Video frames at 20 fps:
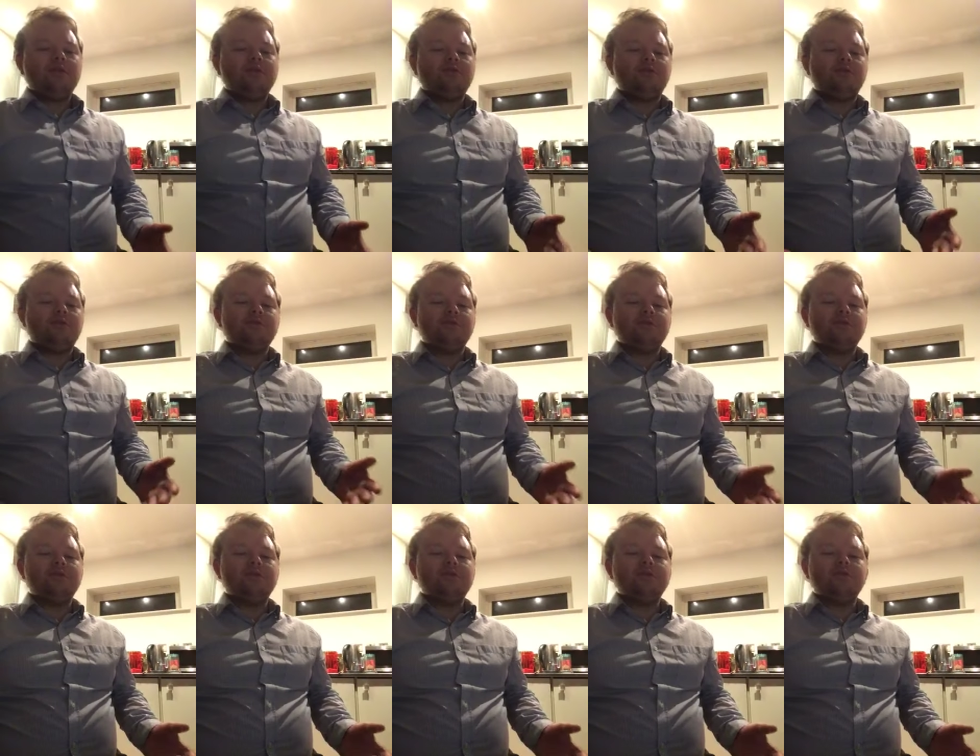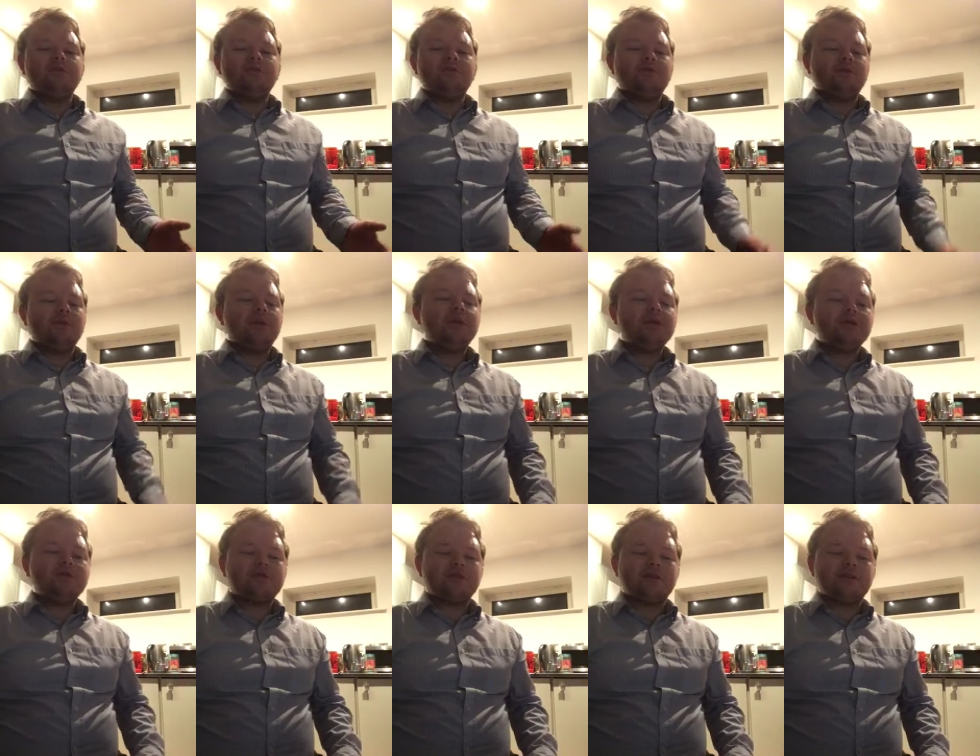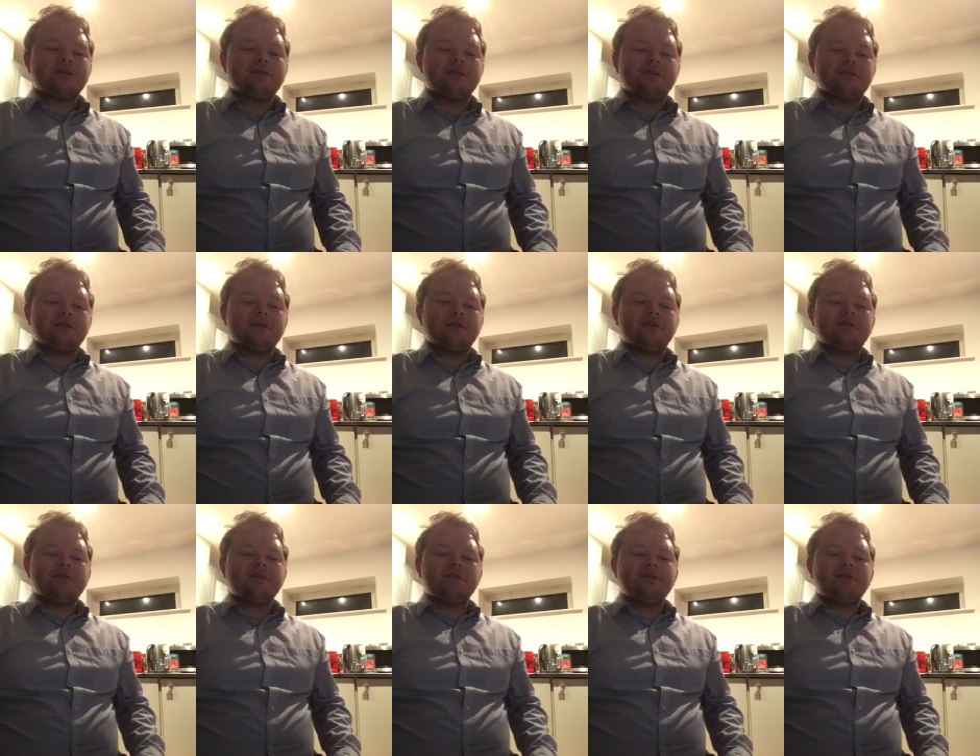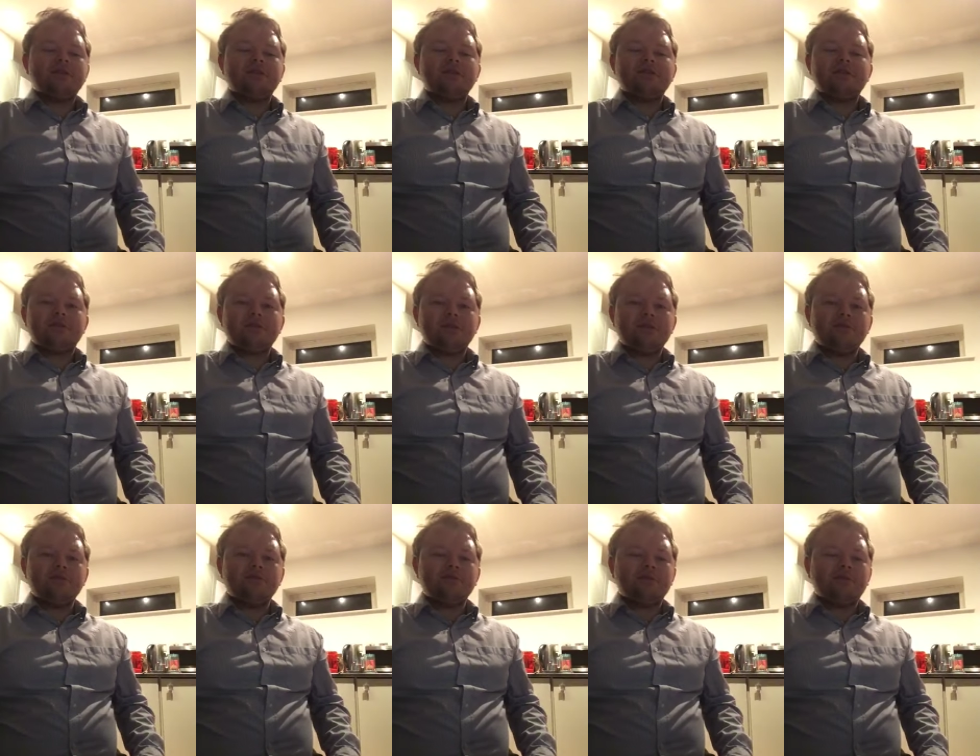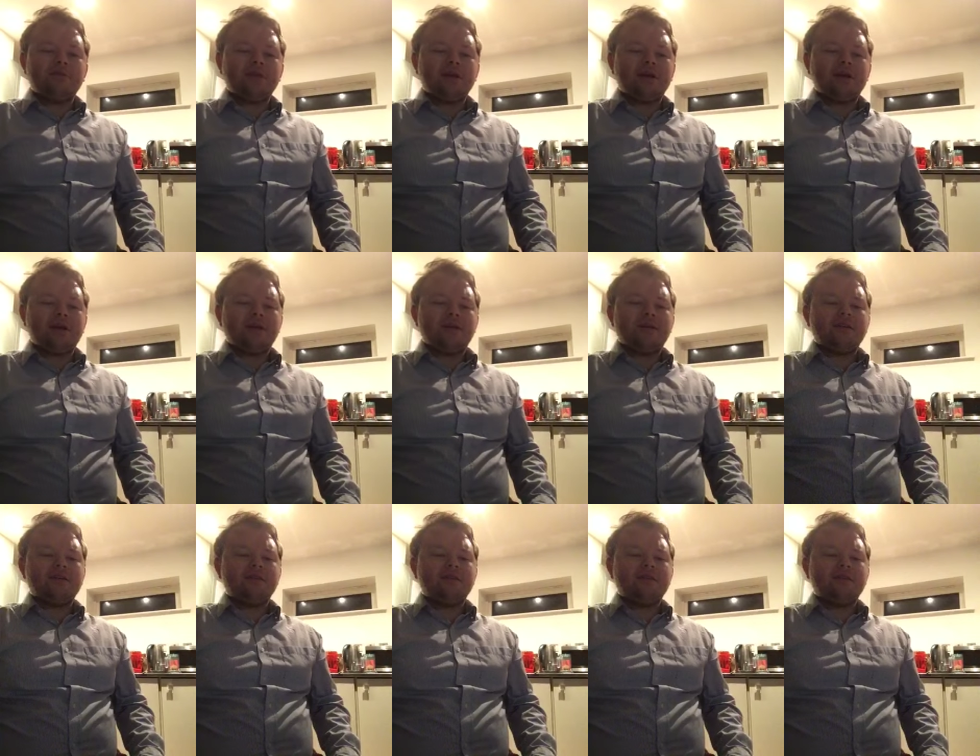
a woman you're interested in didn't reply